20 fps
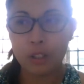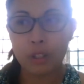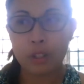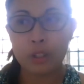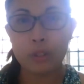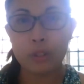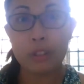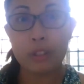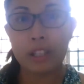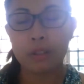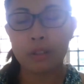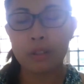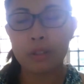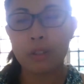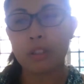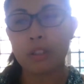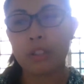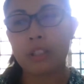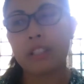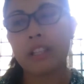or to
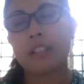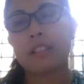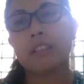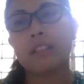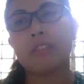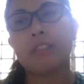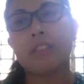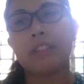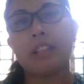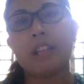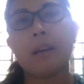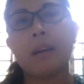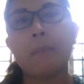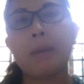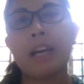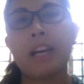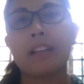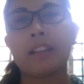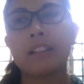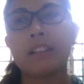Negros Occidental for that
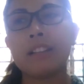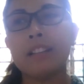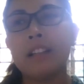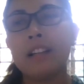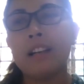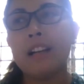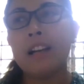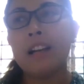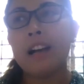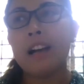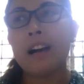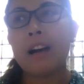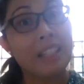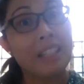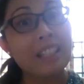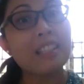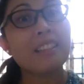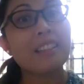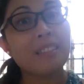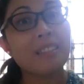matter. But
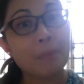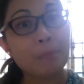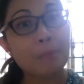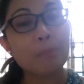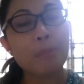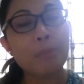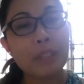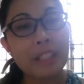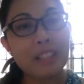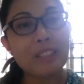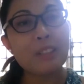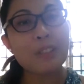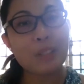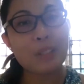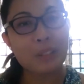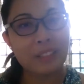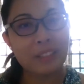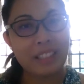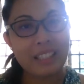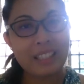we get pretty
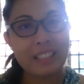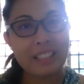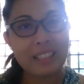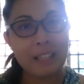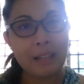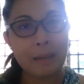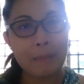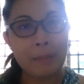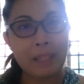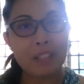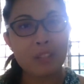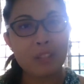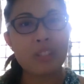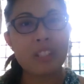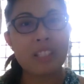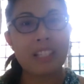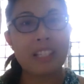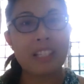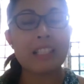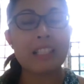good tourists coming
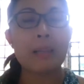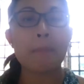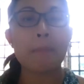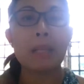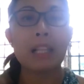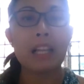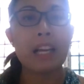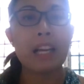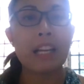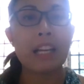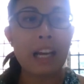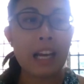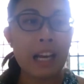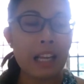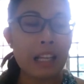to see Sipalay